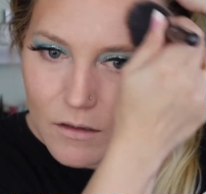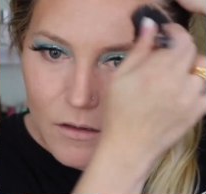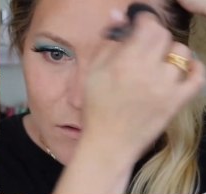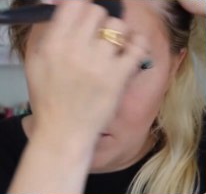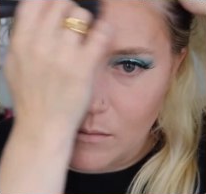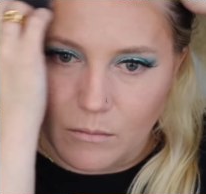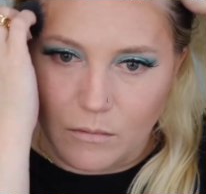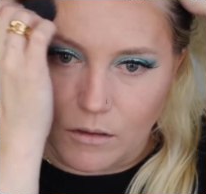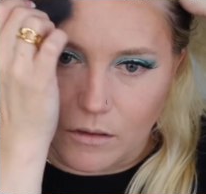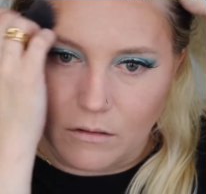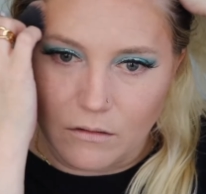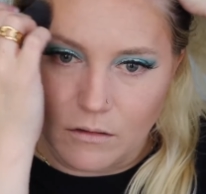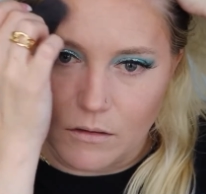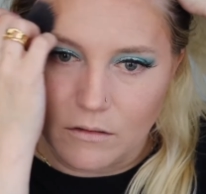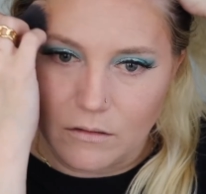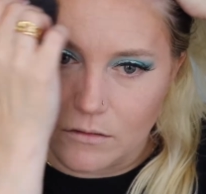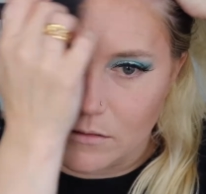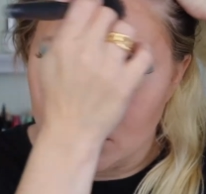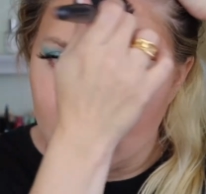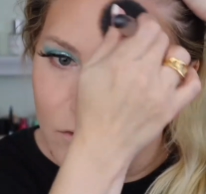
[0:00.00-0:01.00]
Oh my
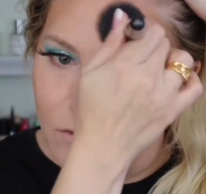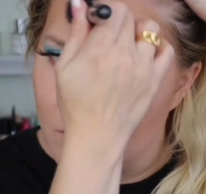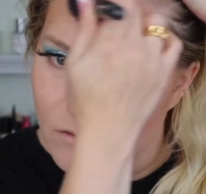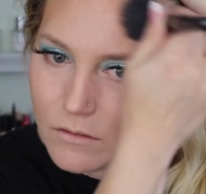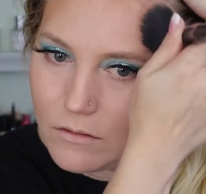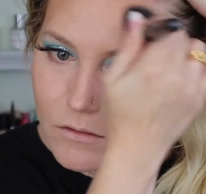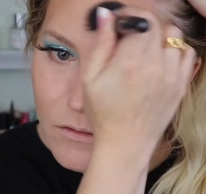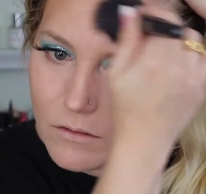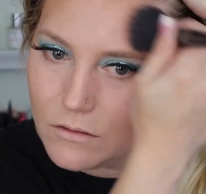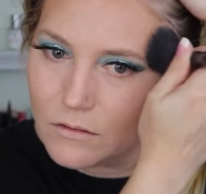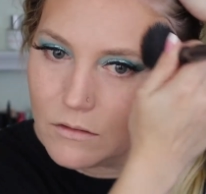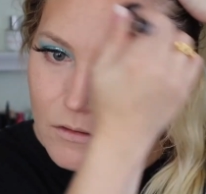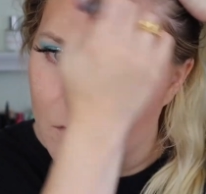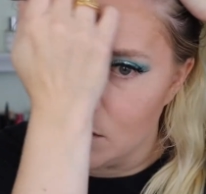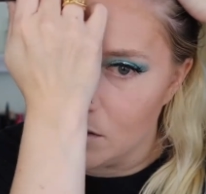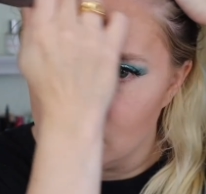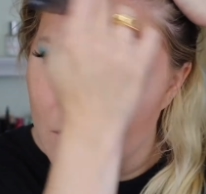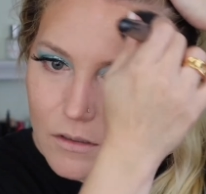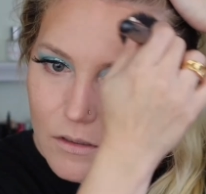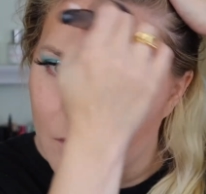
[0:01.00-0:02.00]
gosh.
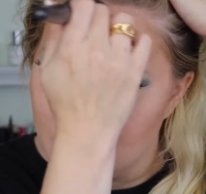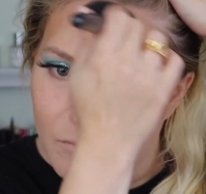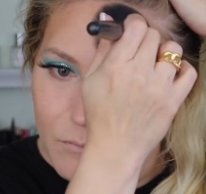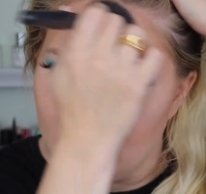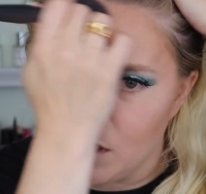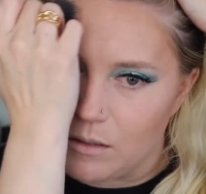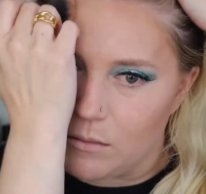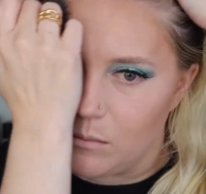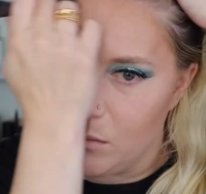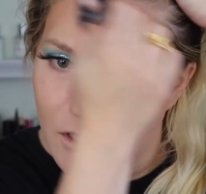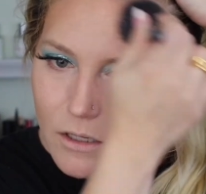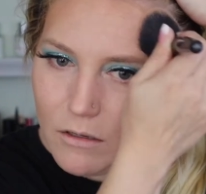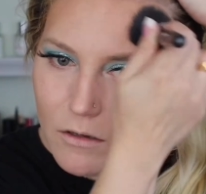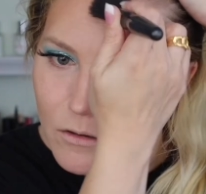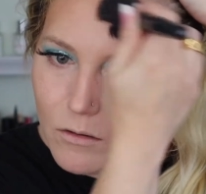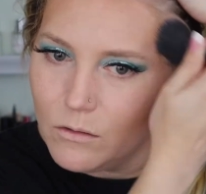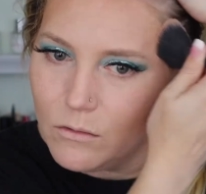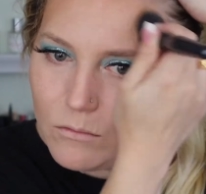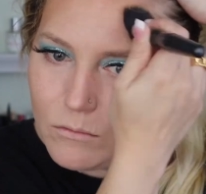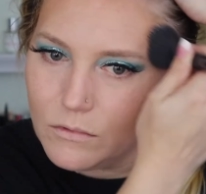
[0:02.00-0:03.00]
Maybe
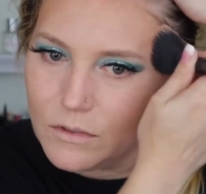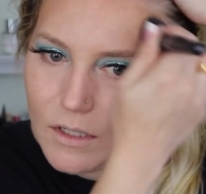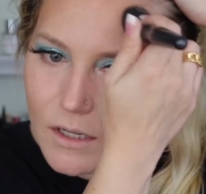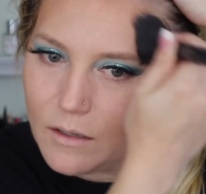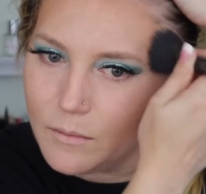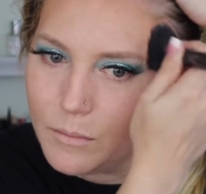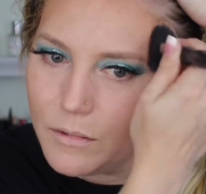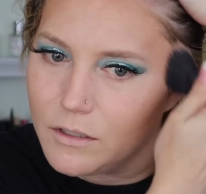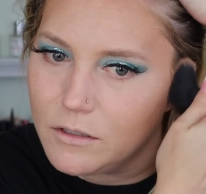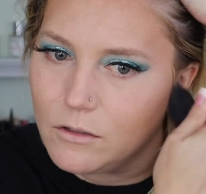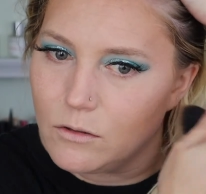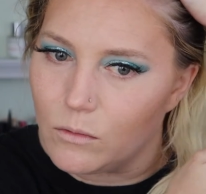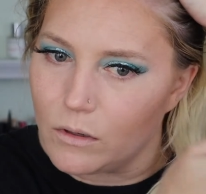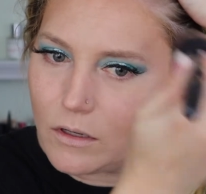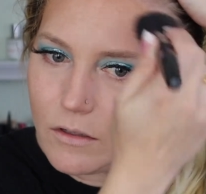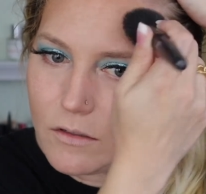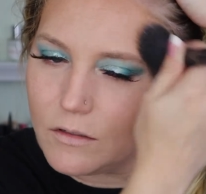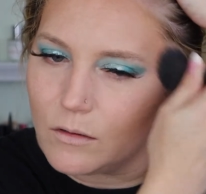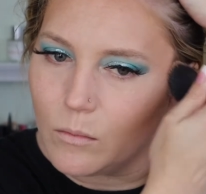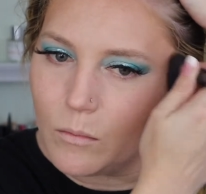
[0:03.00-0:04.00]
don't tap into
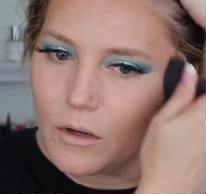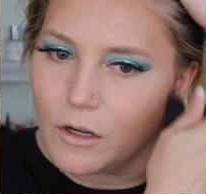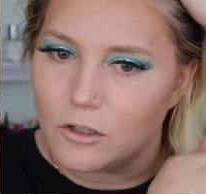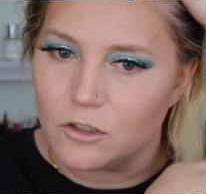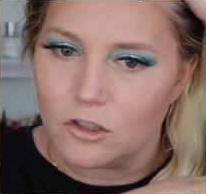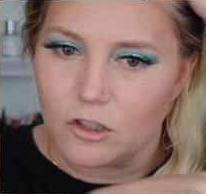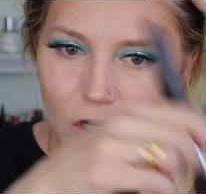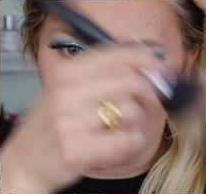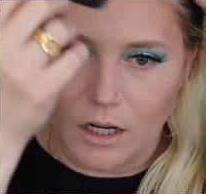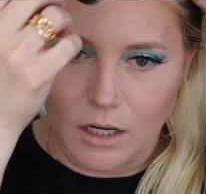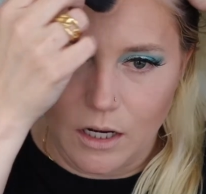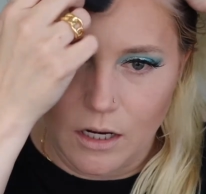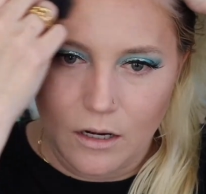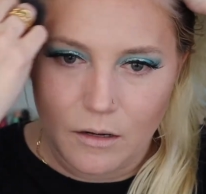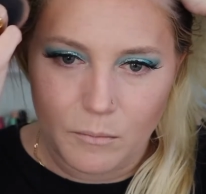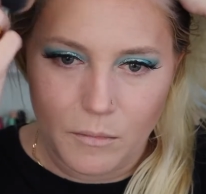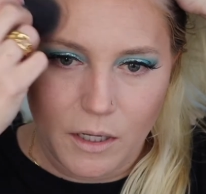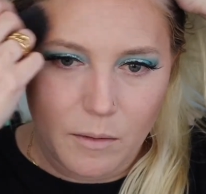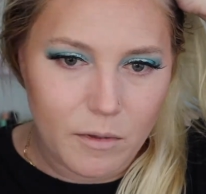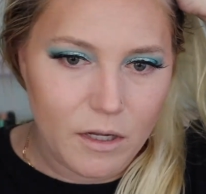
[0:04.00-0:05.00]
it so much, Jackie.
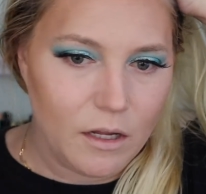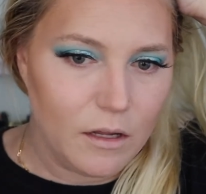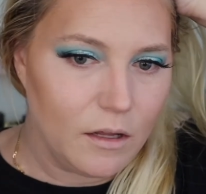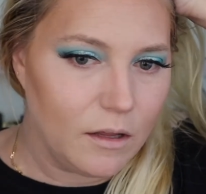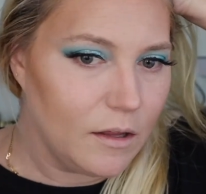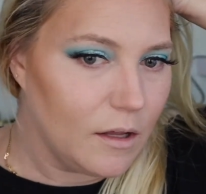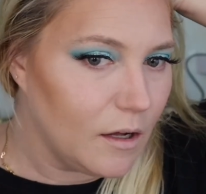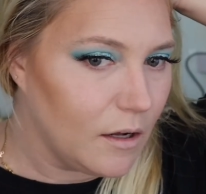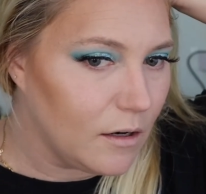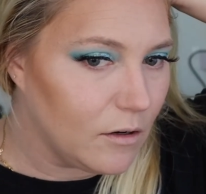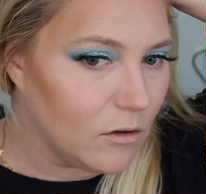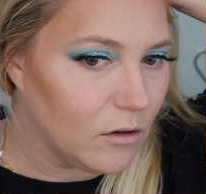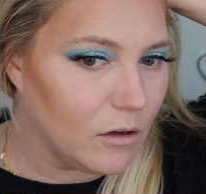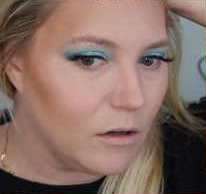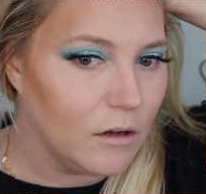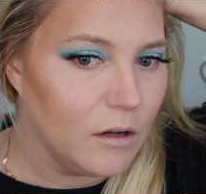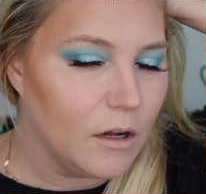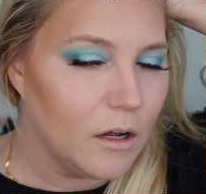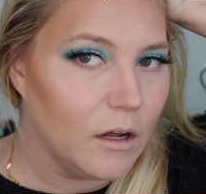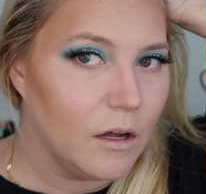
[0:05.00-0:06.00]
Maybe that'll...
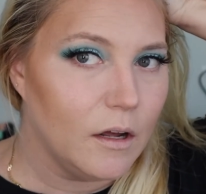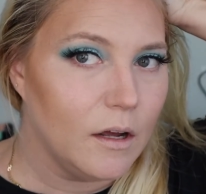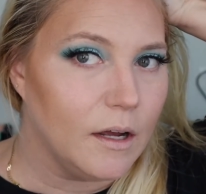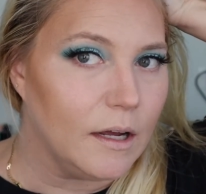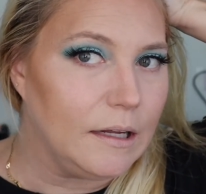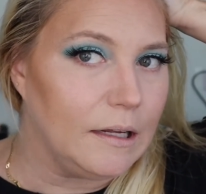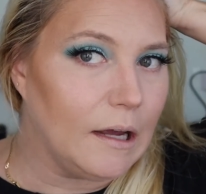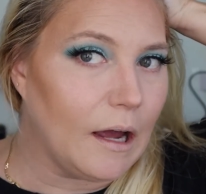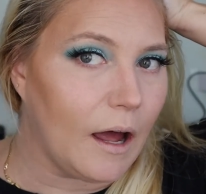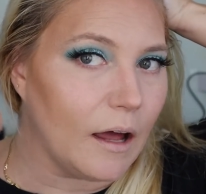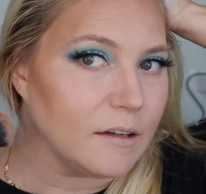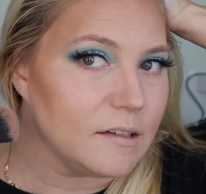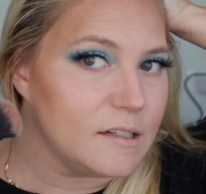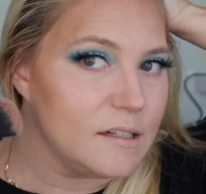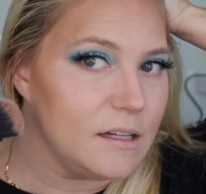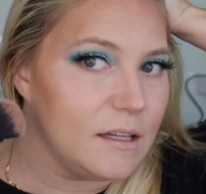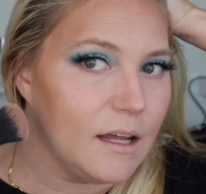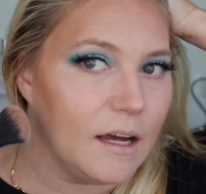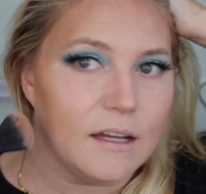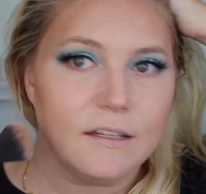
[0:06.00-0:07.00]
Yeah,
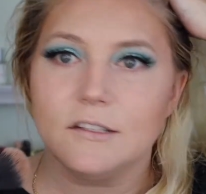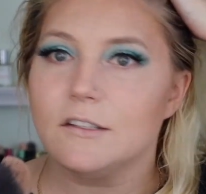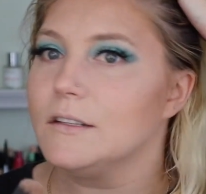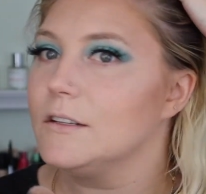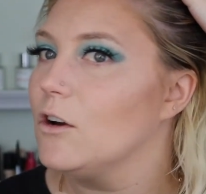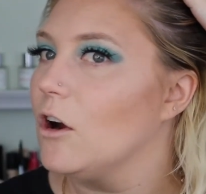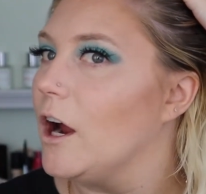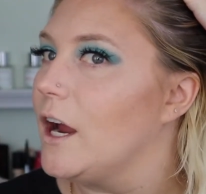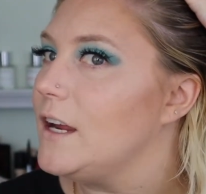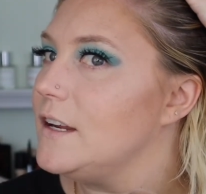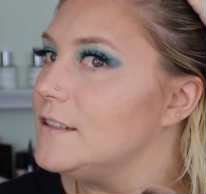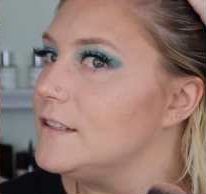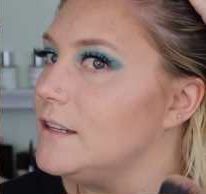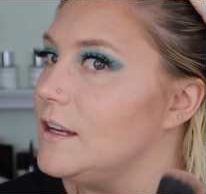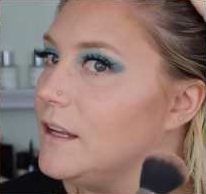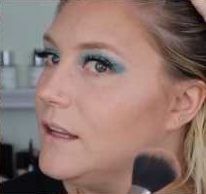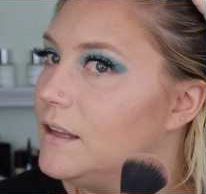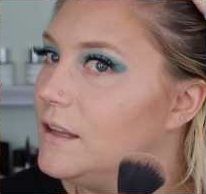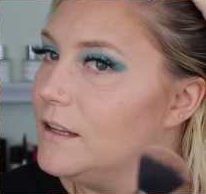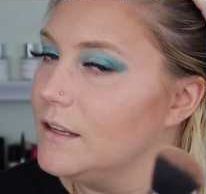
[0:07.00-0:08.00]
see, that's
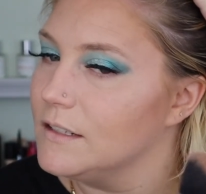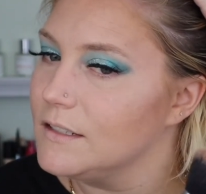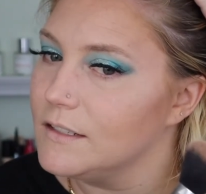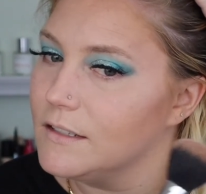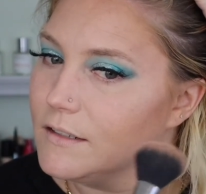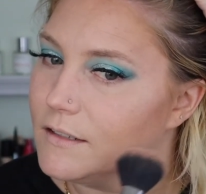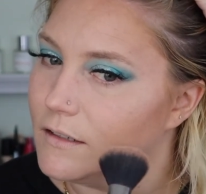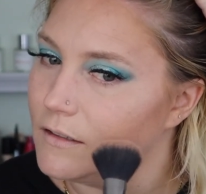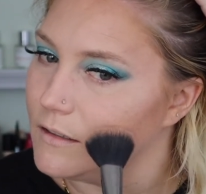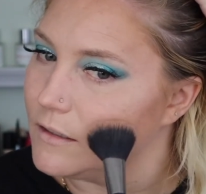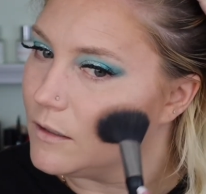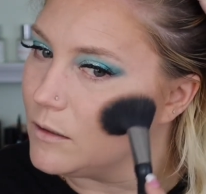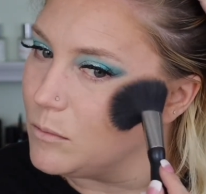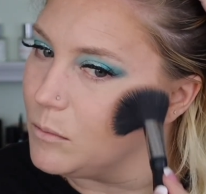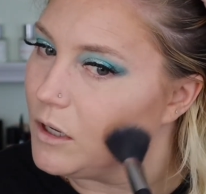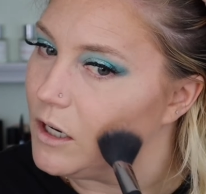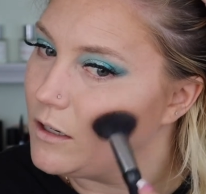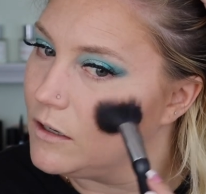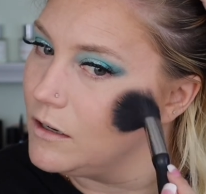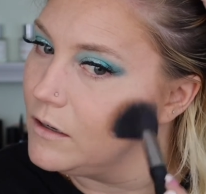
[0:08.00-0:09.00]
crazy. This is a little
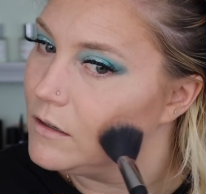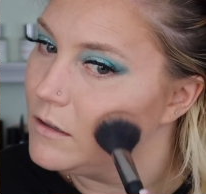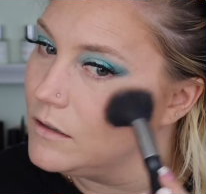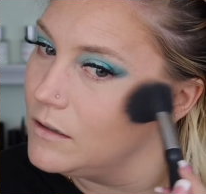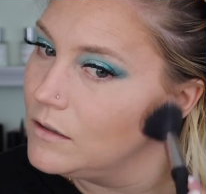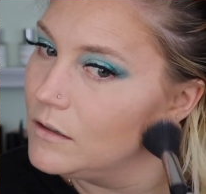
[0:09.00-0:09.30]
better.